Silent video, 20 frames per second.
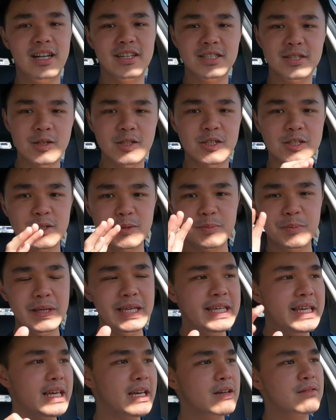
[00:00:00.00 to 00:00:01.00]
Also,
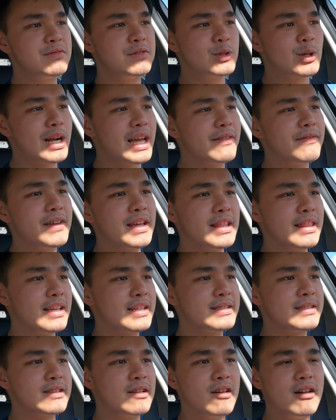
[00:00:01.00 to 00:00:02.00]
speaking of driving
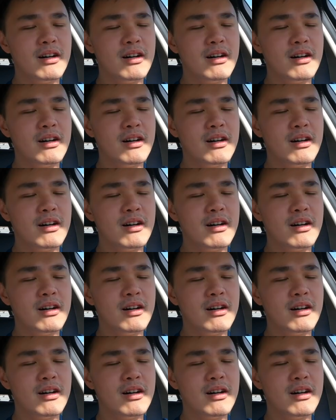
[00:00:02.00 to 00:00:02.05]
this